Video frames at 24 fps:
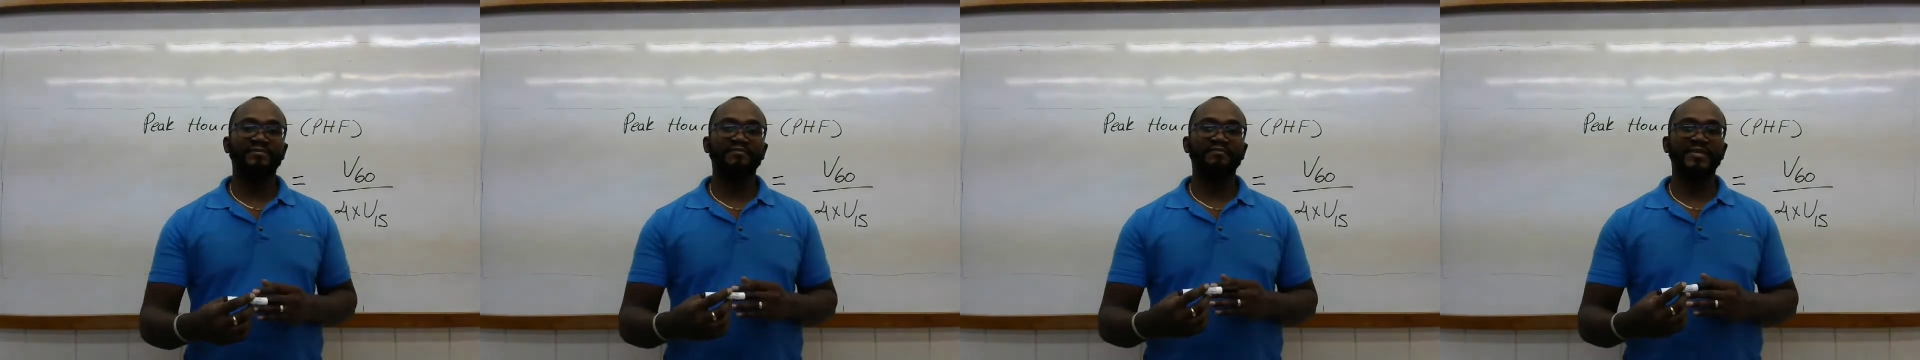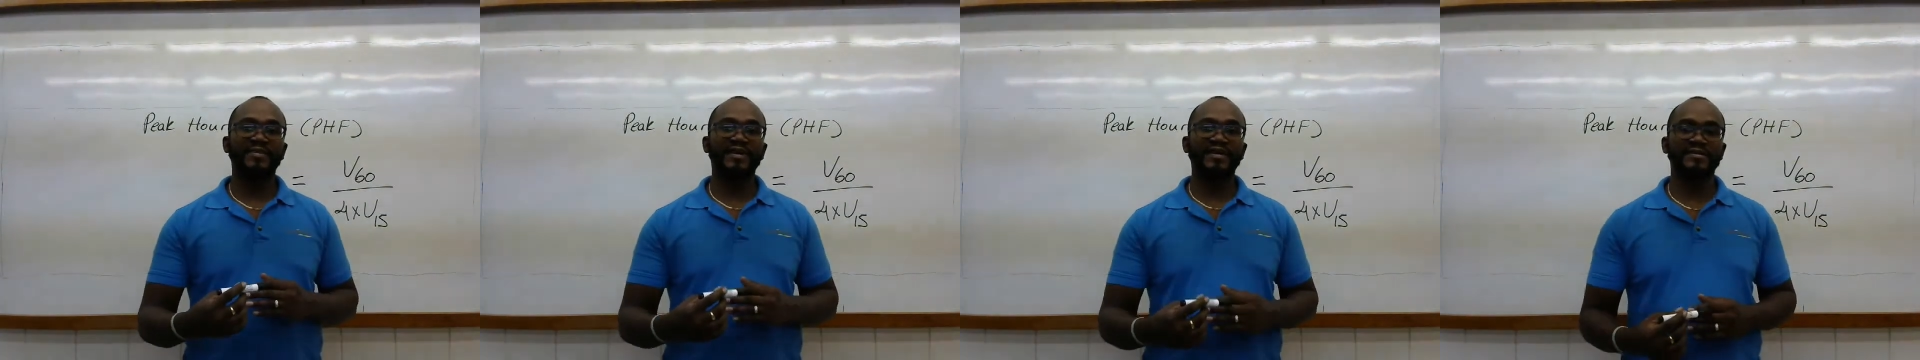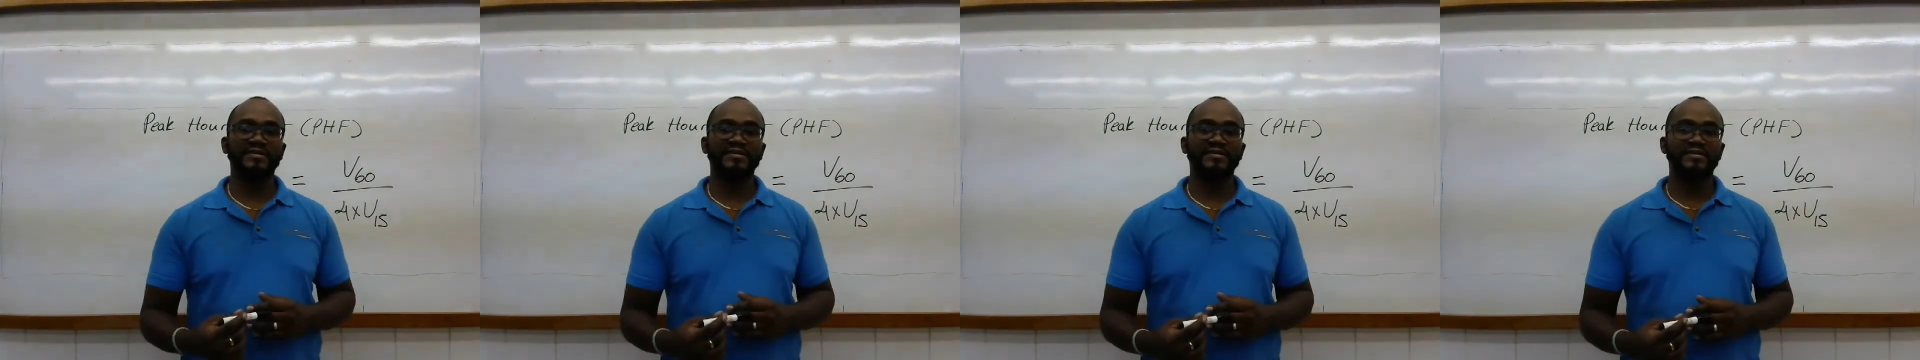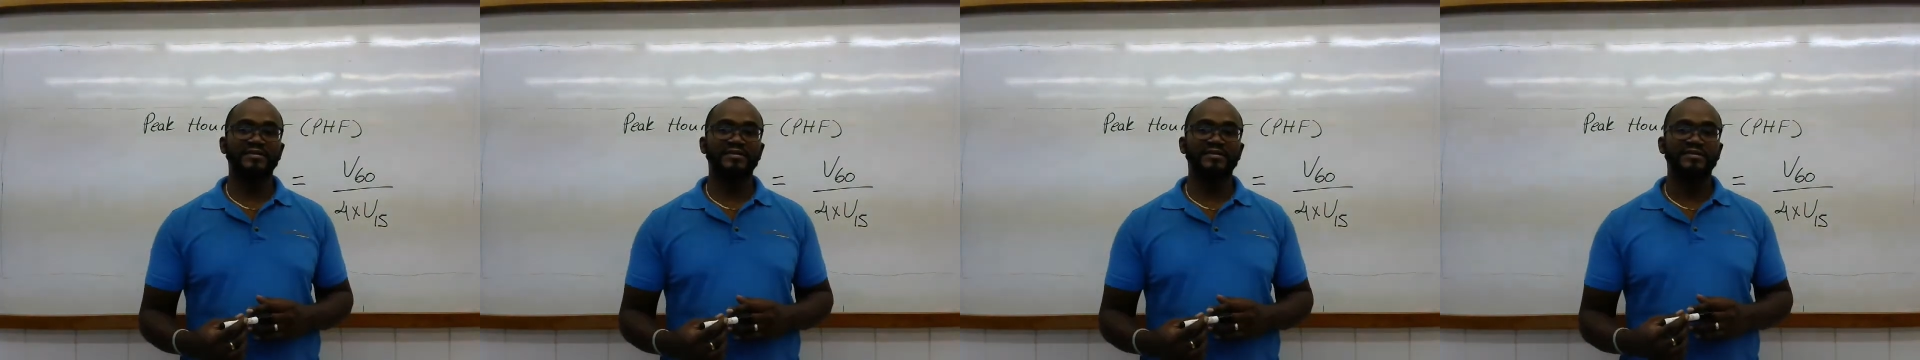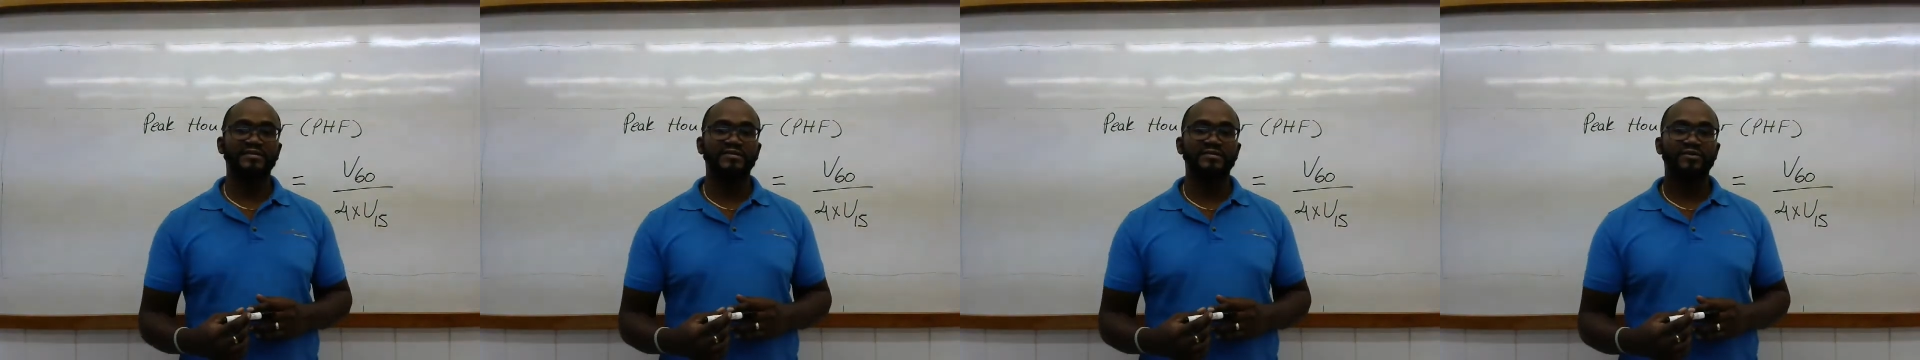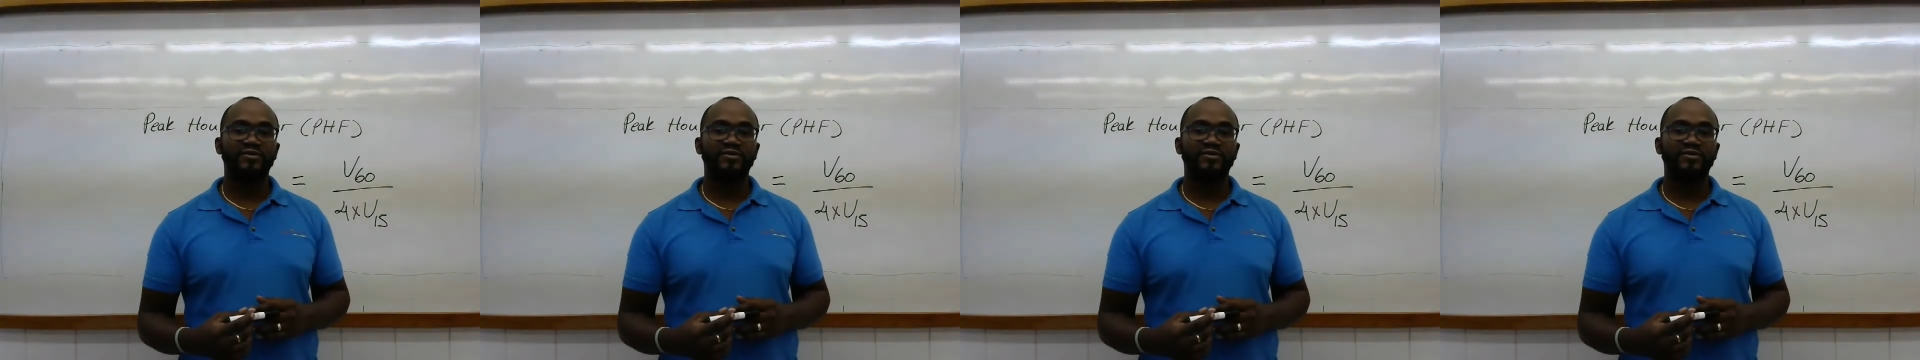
bins,